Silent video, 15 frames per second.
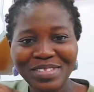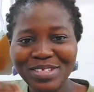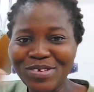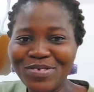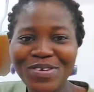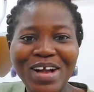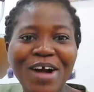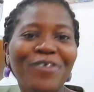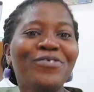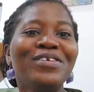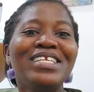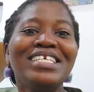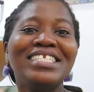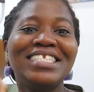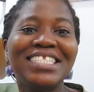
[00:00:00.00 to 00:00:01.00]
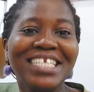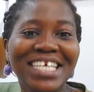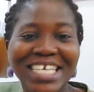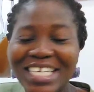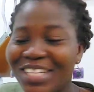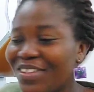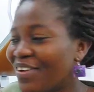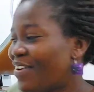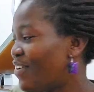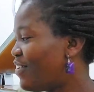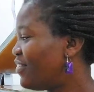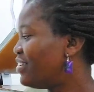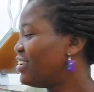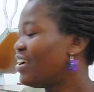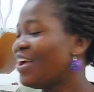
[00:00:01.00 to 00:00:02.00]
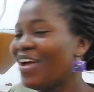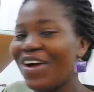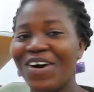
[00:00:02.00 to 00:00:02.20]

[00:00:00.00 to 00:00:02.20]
you can only stick it on